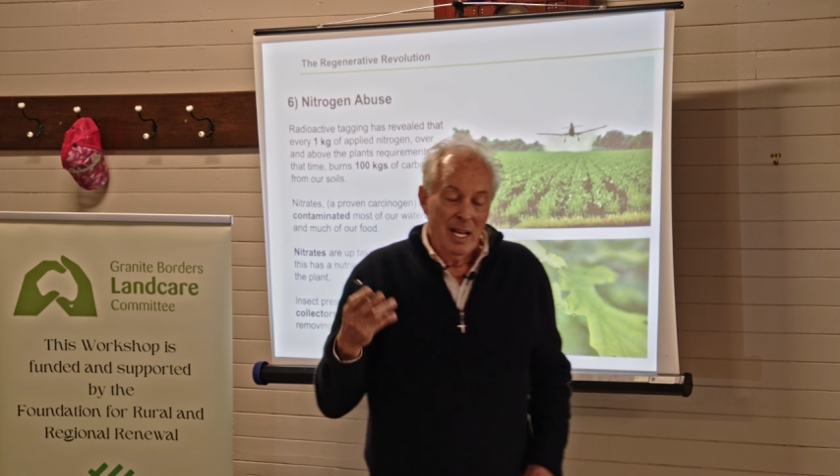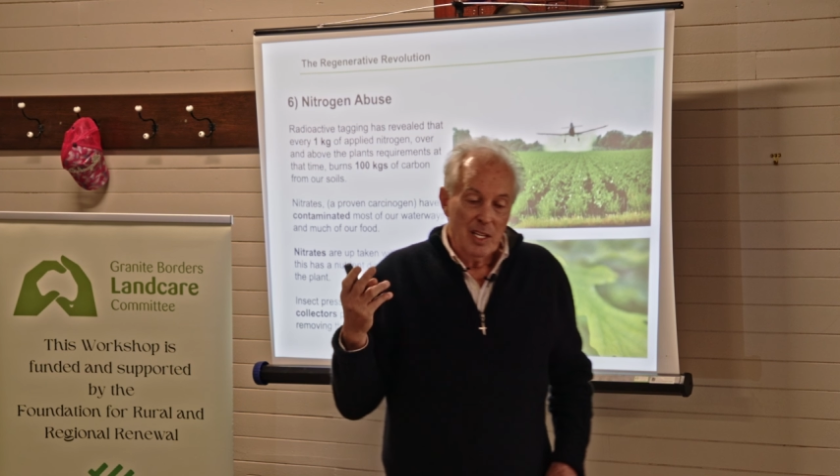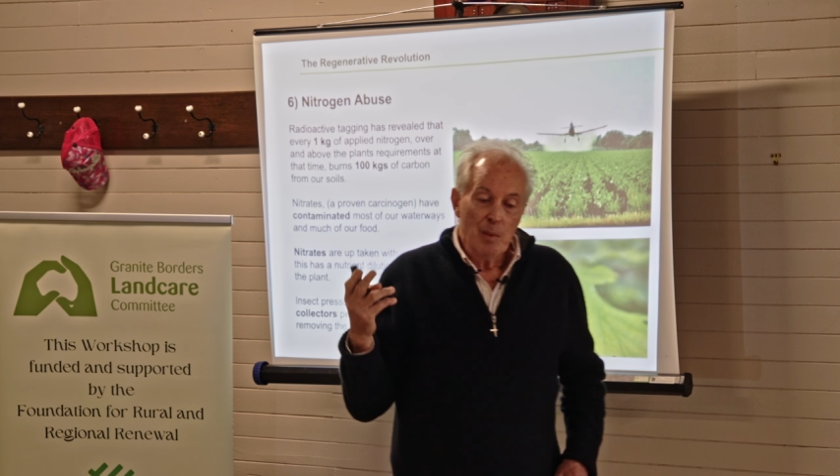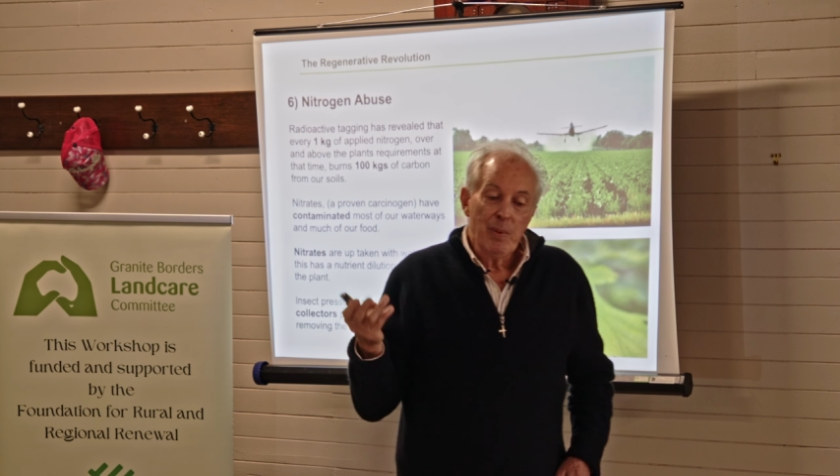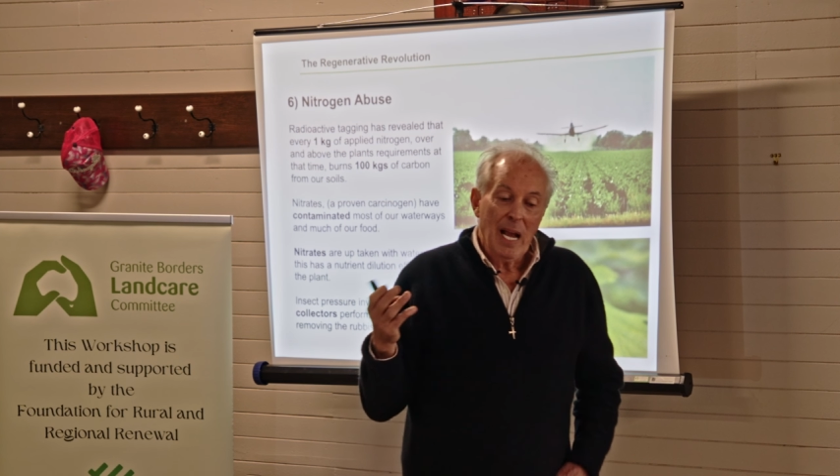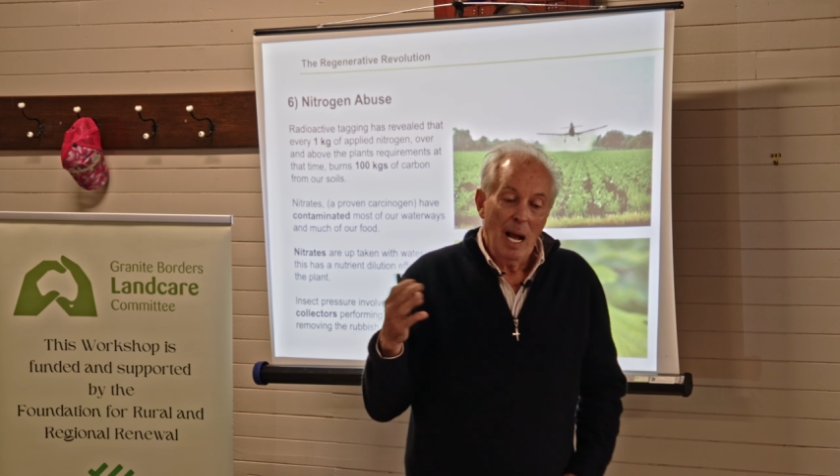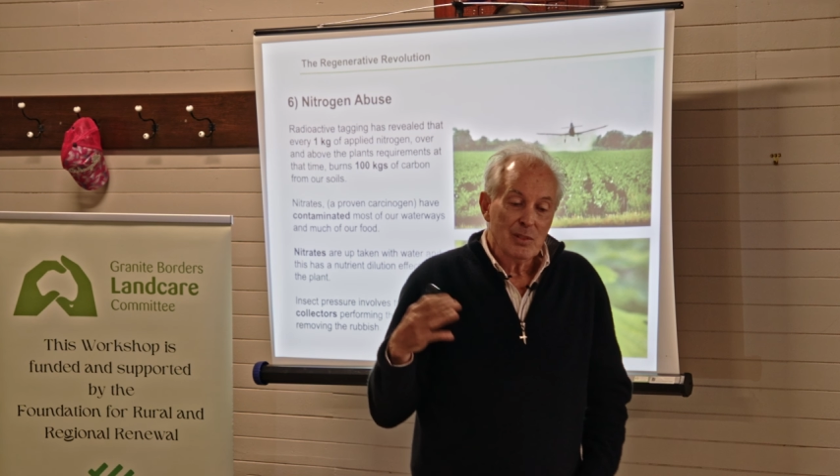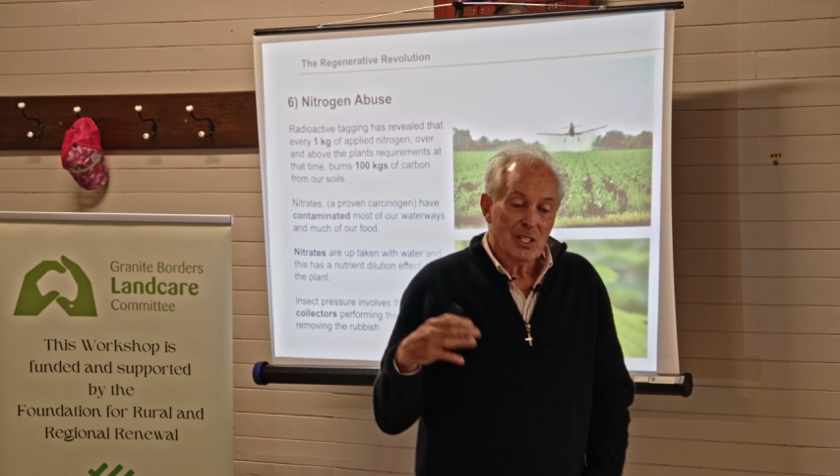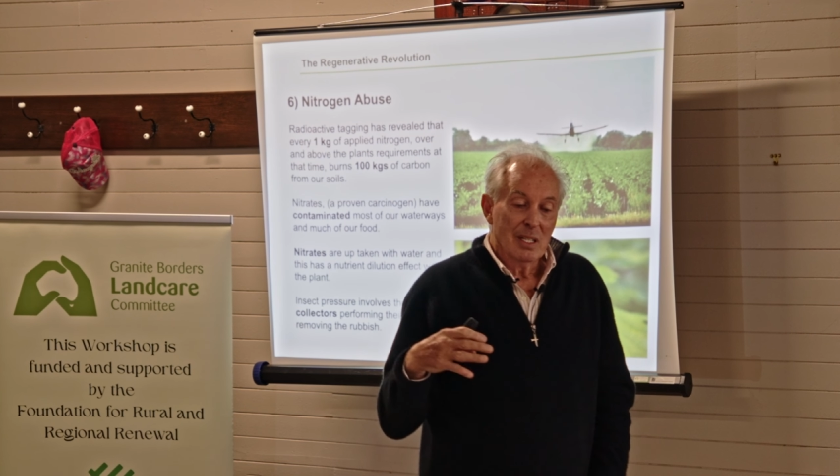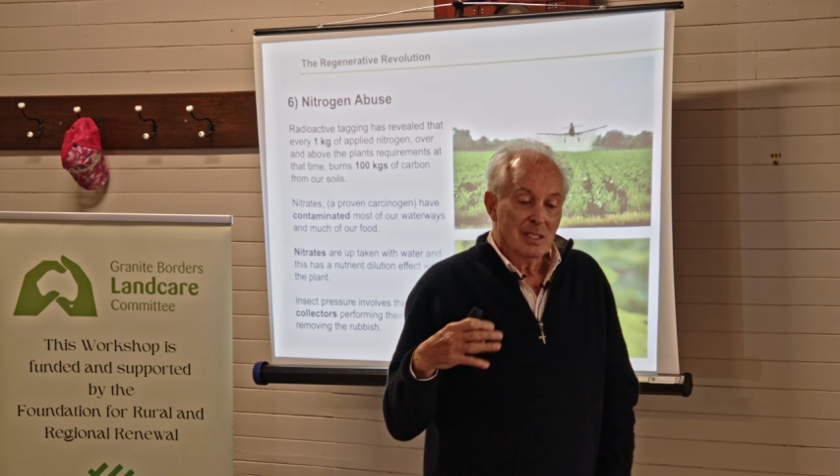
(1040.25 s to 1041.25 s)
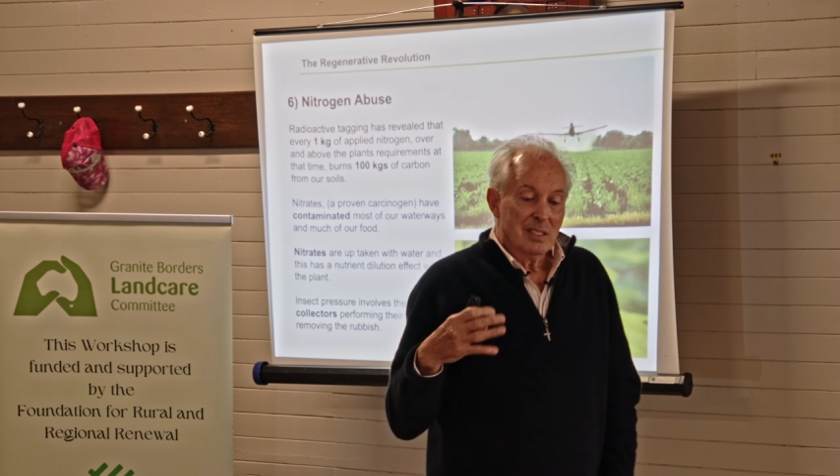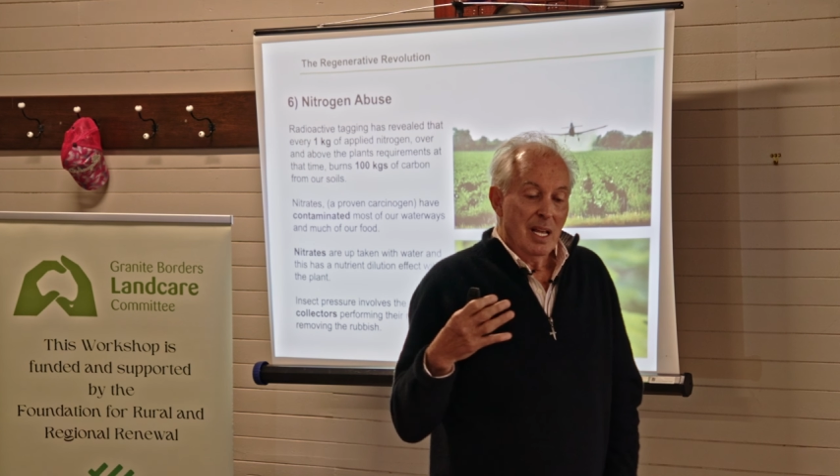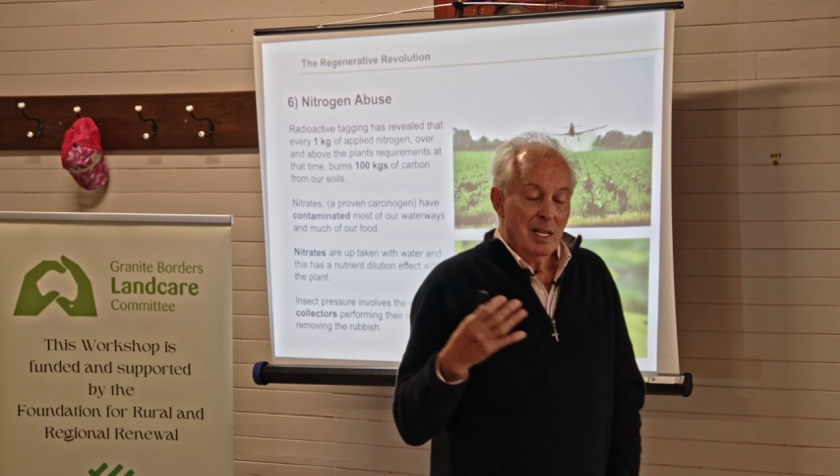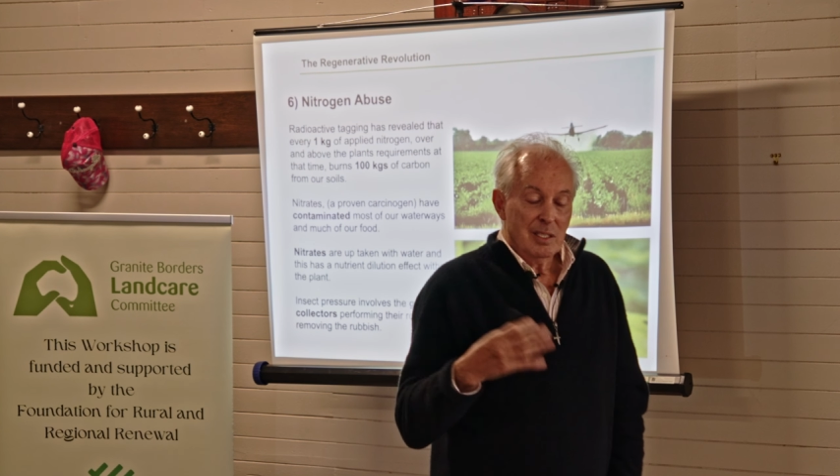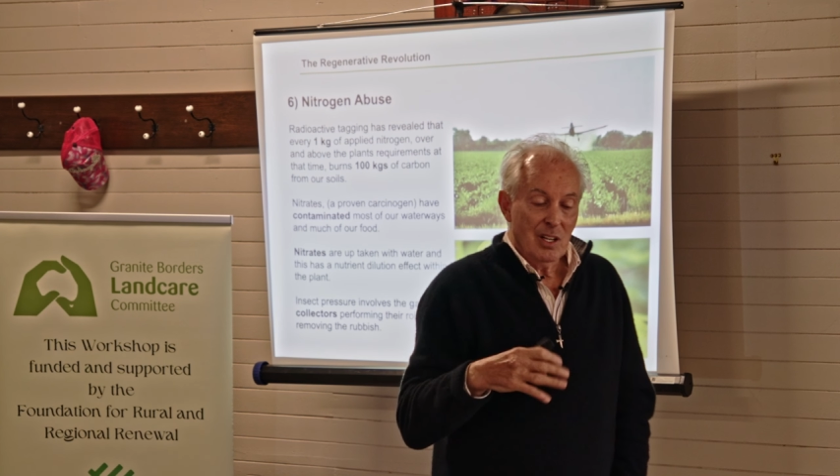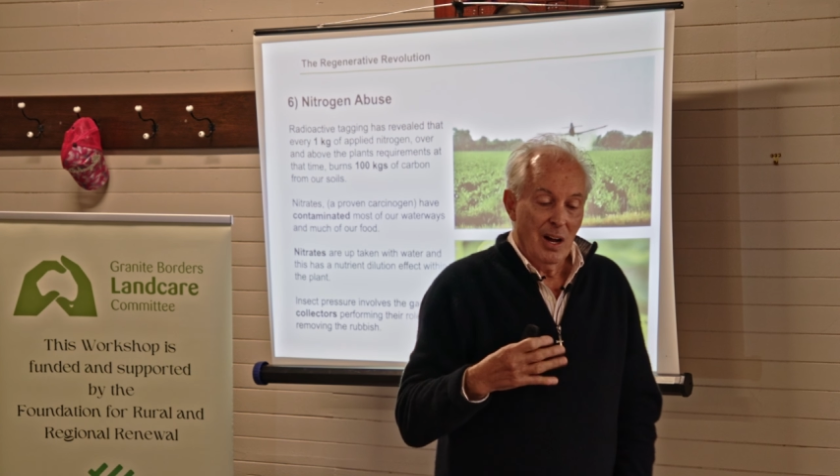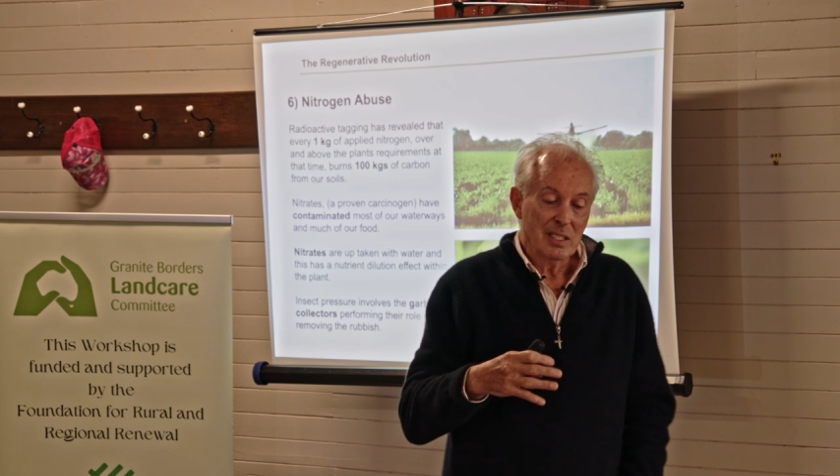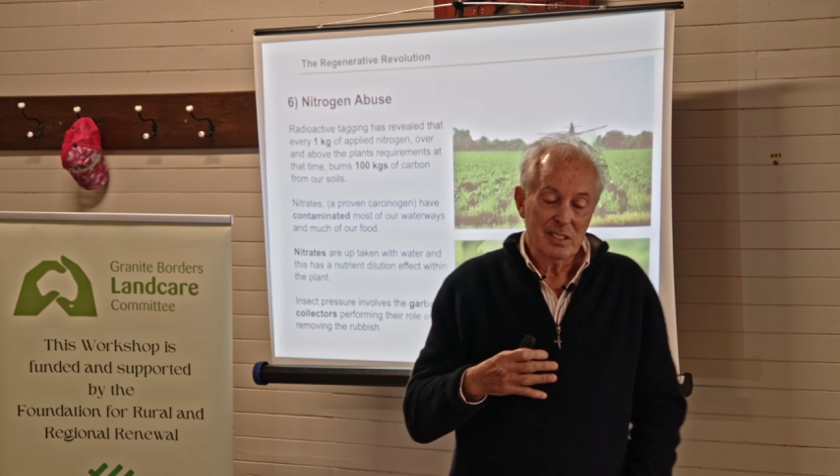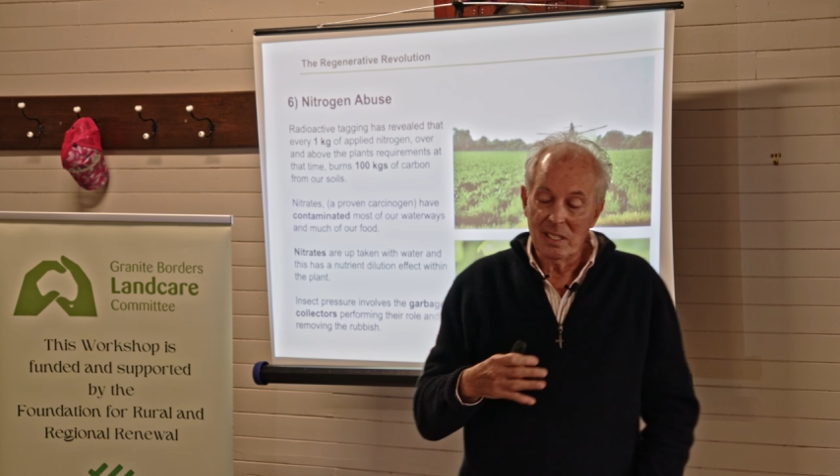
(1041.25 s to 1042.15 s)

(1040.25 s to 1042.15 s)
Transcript: that pick up certain signs